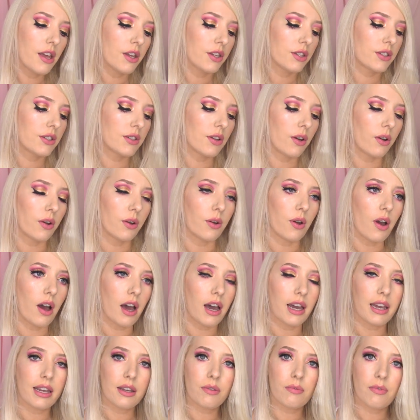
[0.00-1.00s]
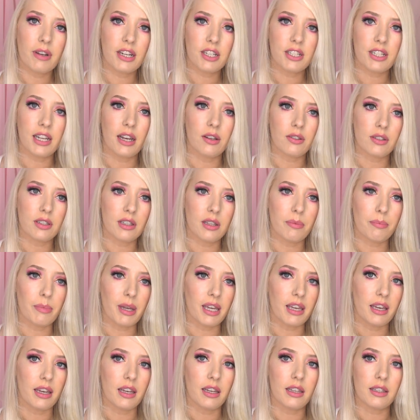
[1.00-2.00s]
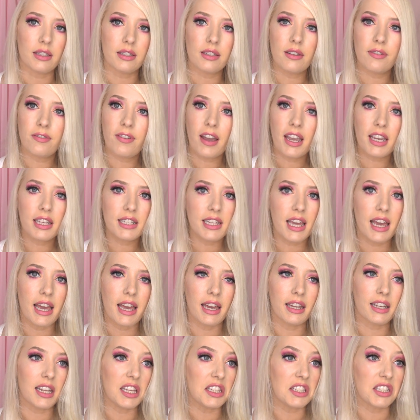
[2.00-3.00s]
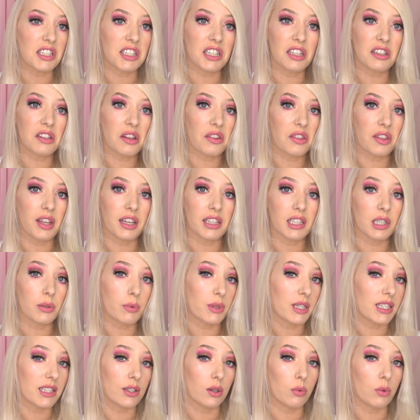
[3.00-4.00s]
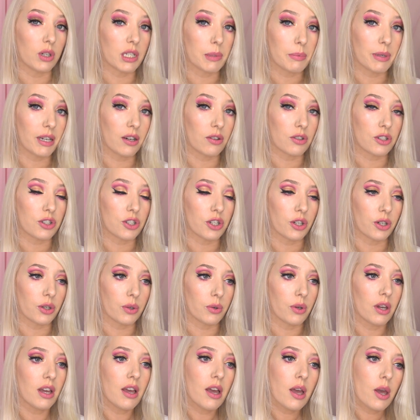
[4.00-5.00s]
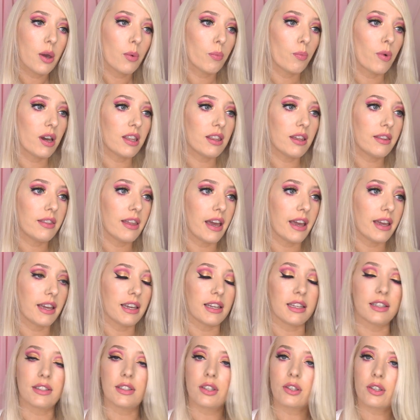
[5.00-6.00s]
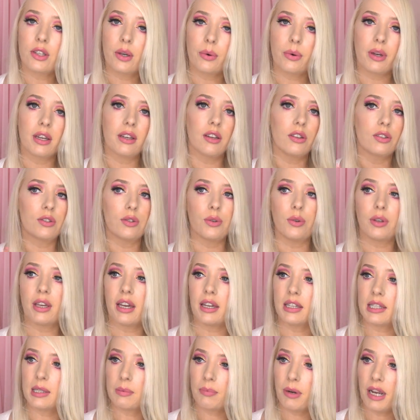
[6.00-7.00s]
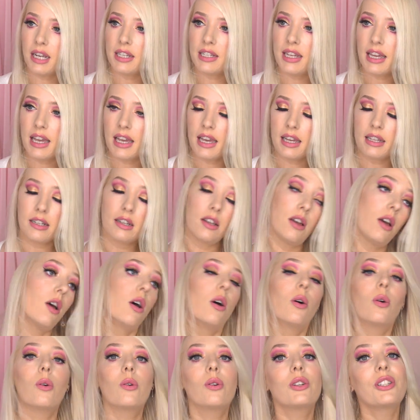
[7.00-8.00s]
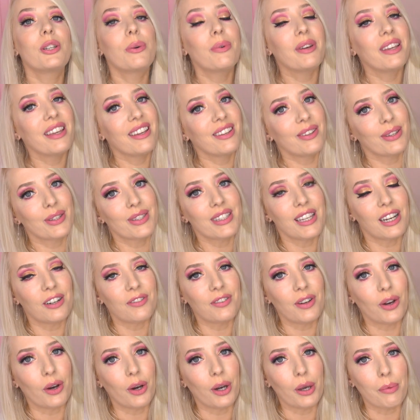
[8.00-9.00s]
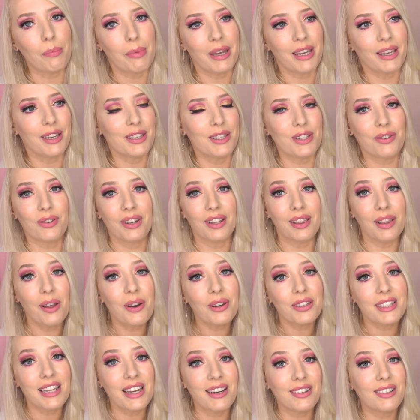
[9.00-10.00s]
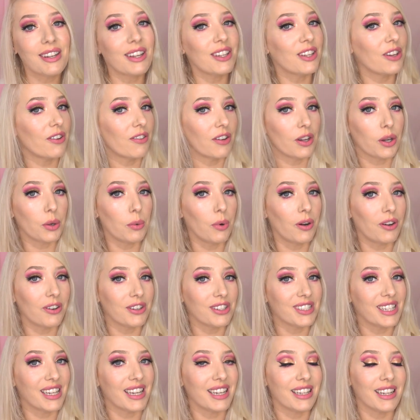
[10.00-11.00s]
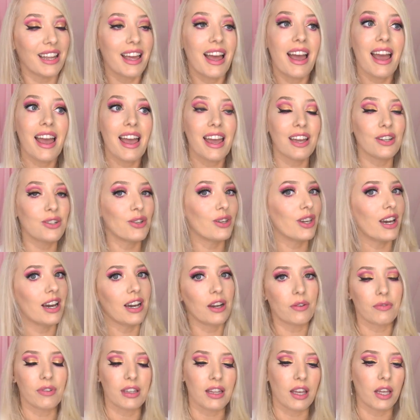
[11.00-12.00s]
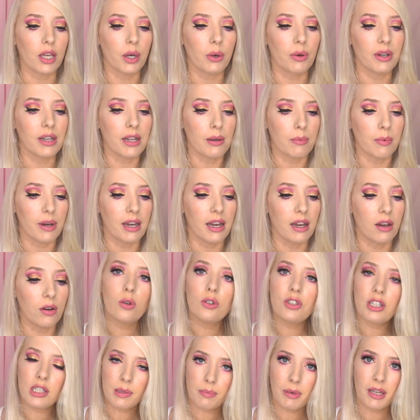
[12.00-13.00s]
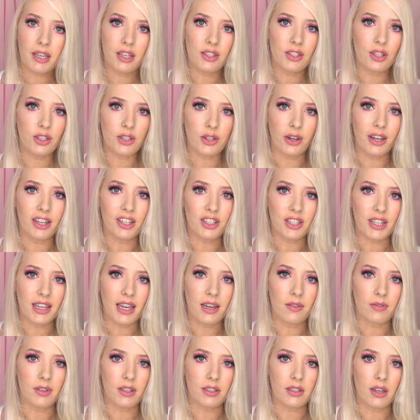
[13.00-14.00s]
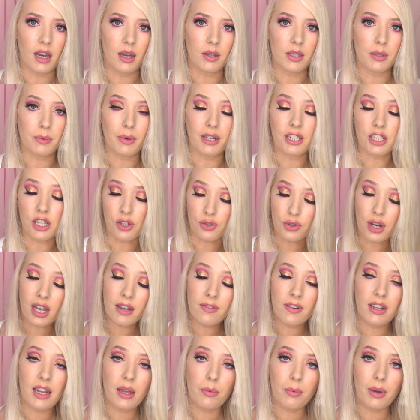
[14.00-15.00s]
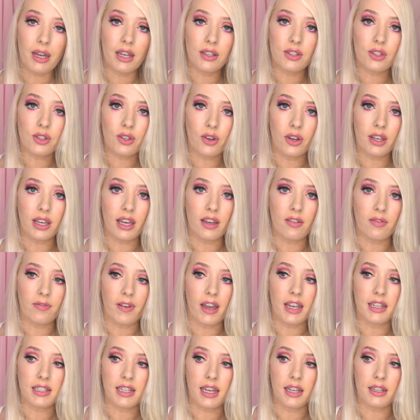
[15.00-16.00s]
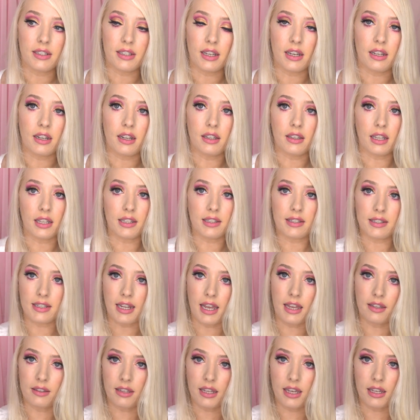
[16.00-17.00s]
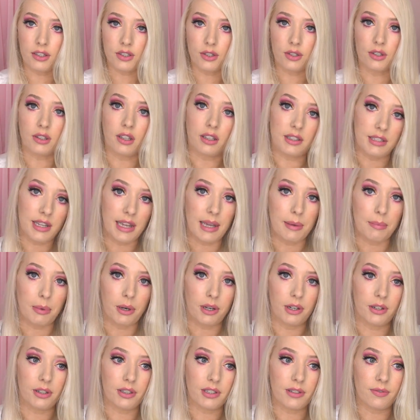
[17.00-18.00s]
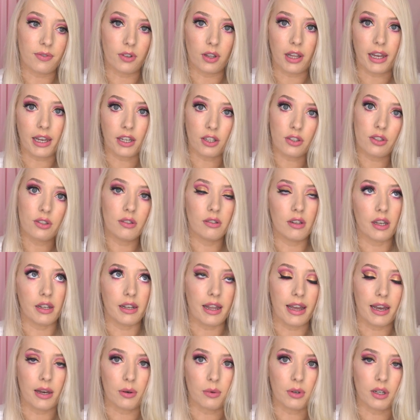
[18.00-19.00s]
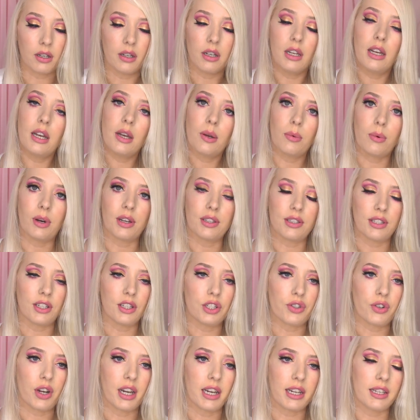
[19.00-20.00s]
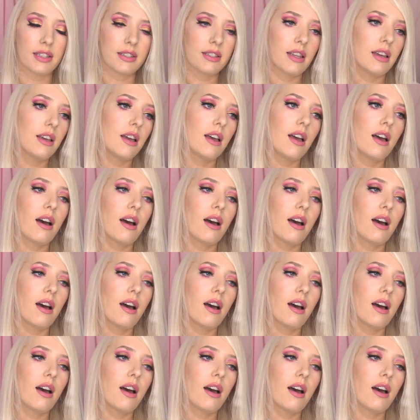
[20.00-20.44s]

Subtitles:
So I reached out to them because fake tan is still a thing that we still want to be able to do, whether that is going to get a spray tan or doing it yourself at home because you're in lockdown and you're in quarantine and you can't really go anywhere, or just because you don't actually have the time to actually drive anywhere to go get a fake tan done and then stand there doing the T-pose for like an hour whilst it dries.